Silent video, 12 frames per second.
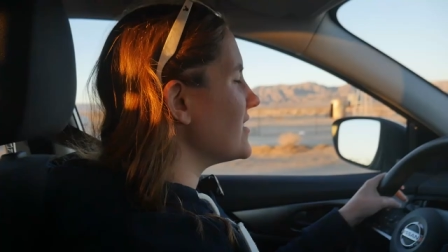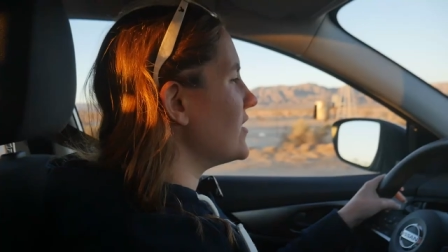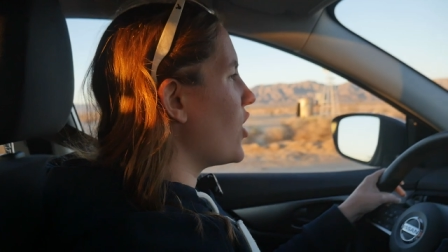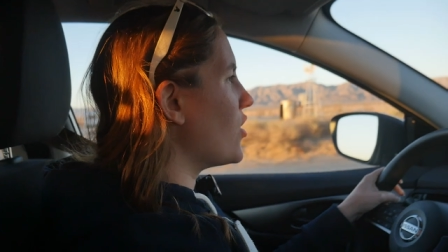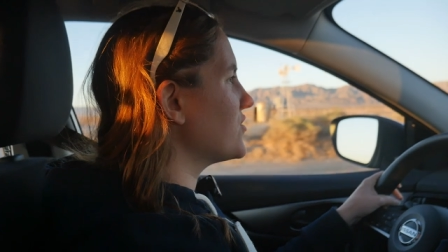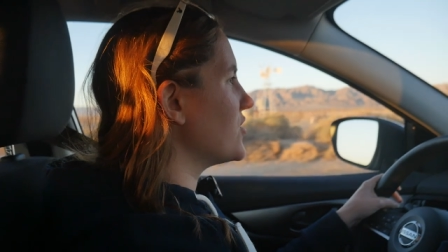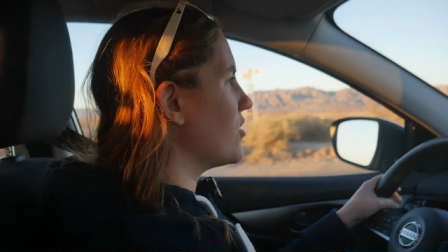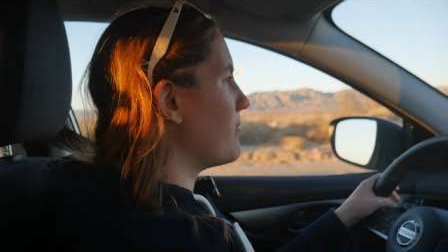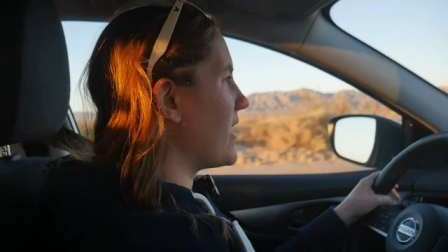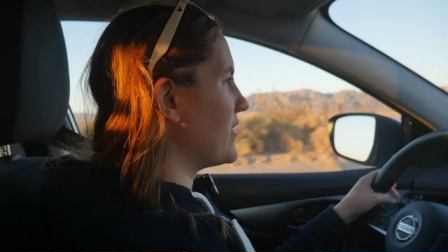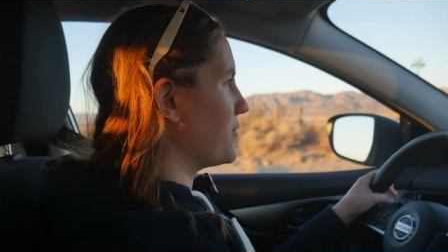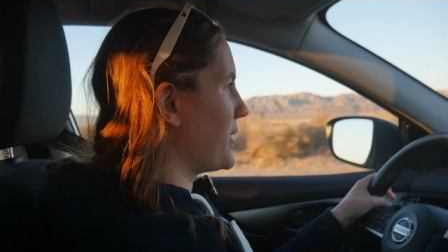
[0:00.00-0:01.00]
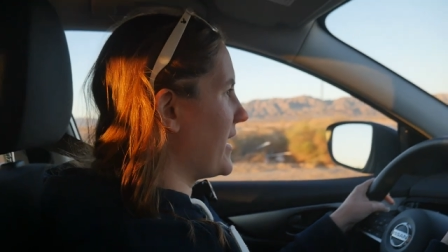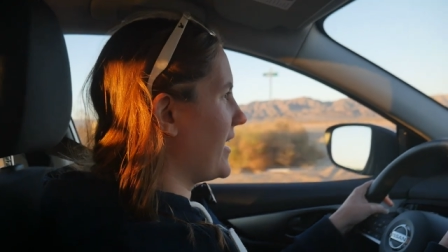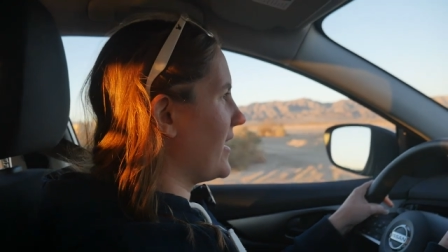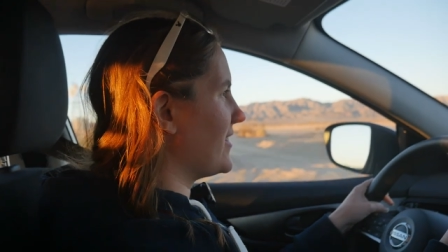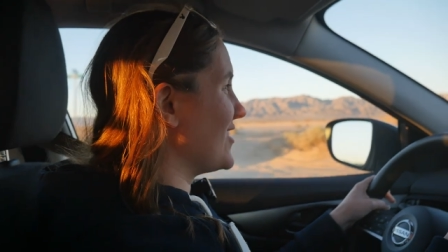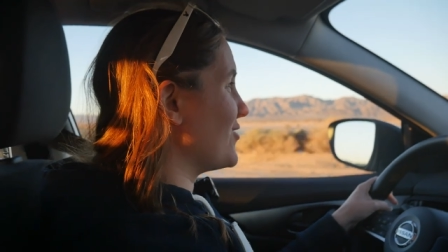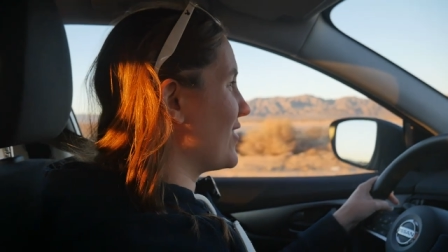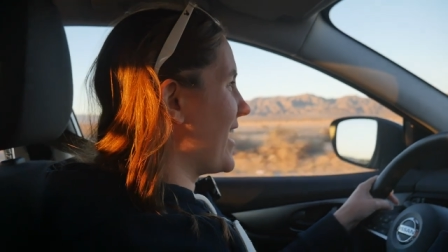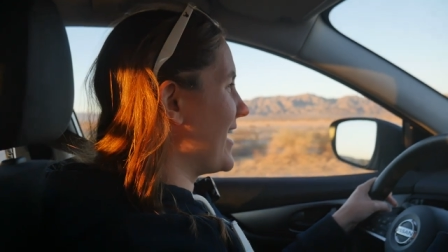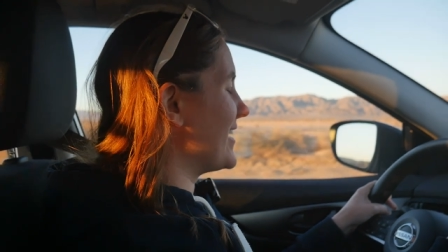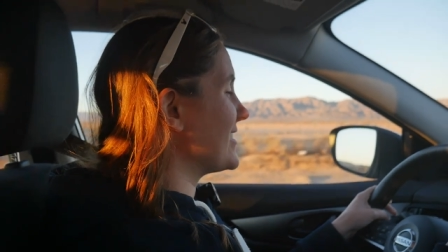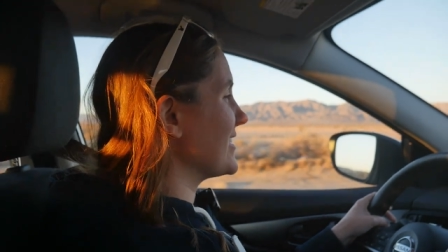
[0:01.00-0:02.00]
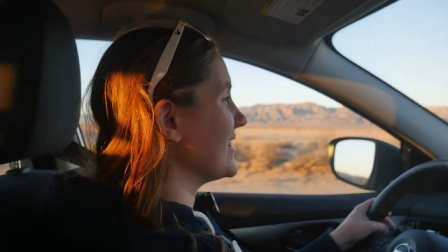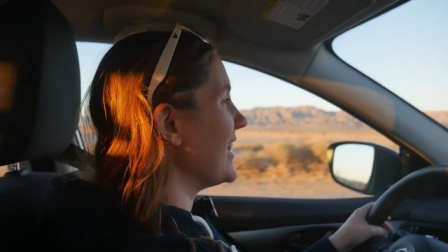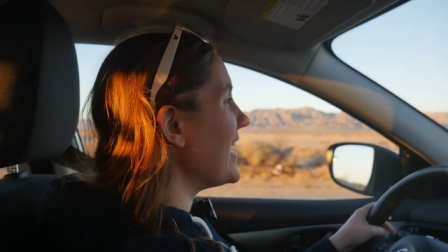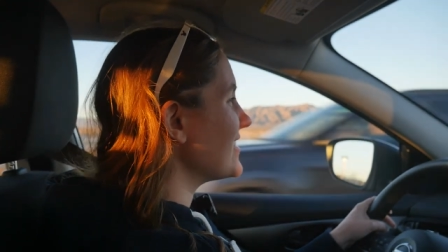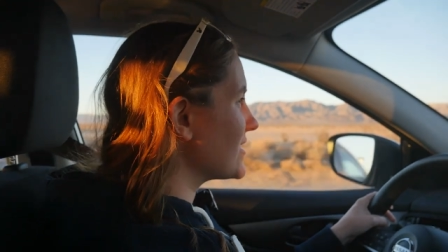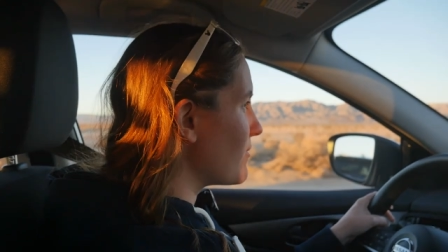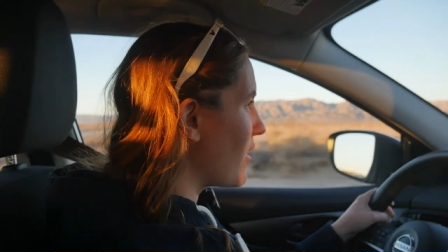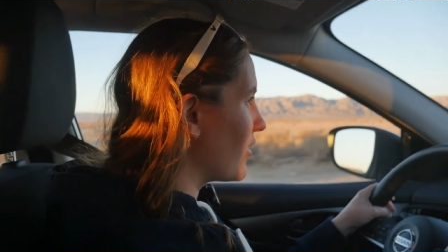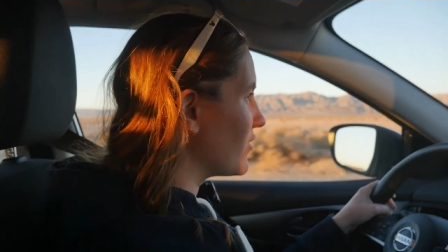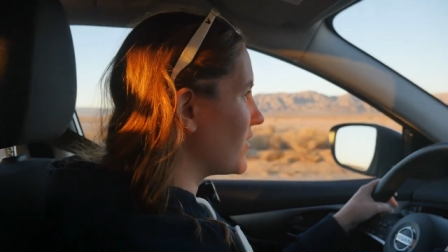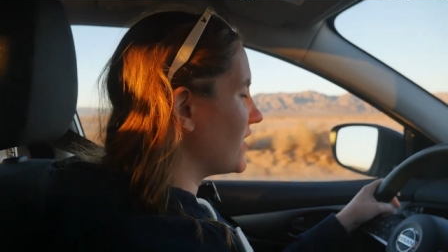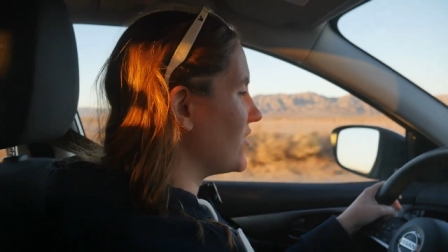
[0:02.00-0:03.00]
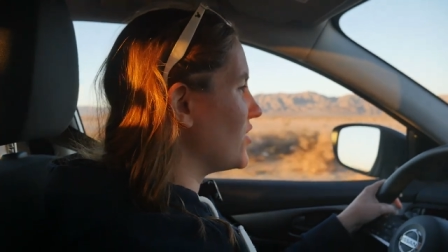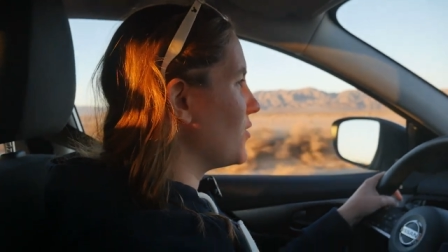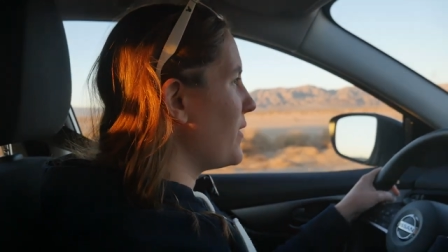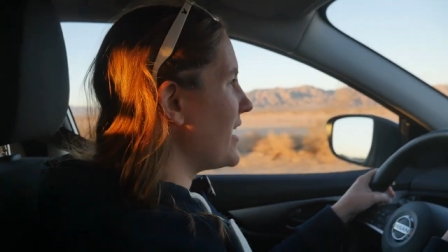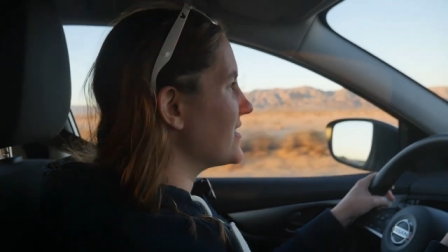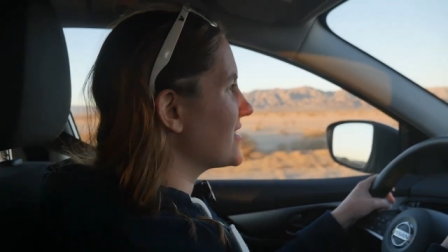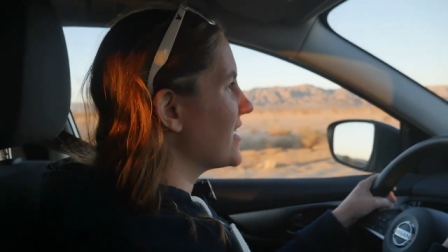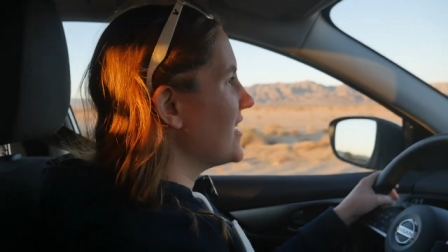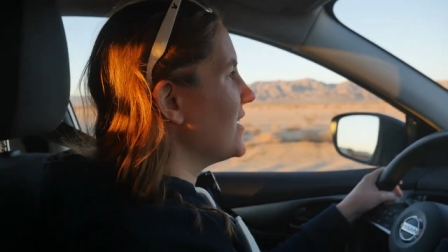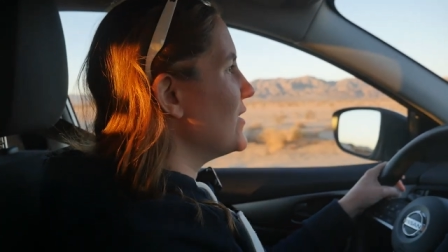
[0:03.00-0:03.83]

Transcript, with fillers: And also, by the way, the UK is a lot smaller than the US,